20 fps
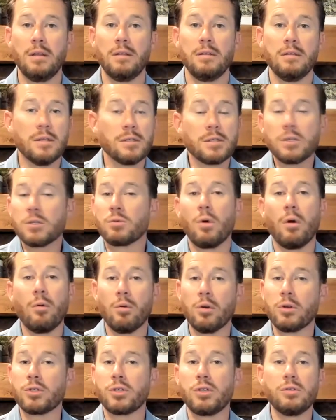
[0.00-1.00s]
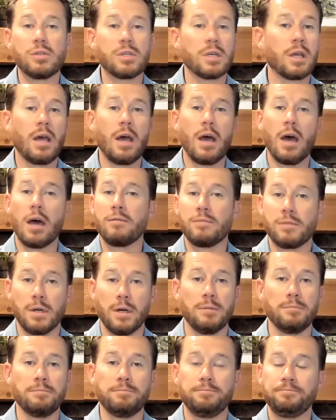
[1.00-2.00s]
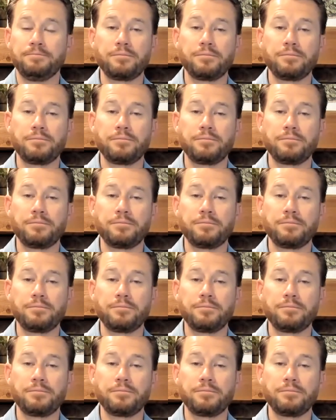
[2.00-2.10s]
This is what we're choosing ahead of time.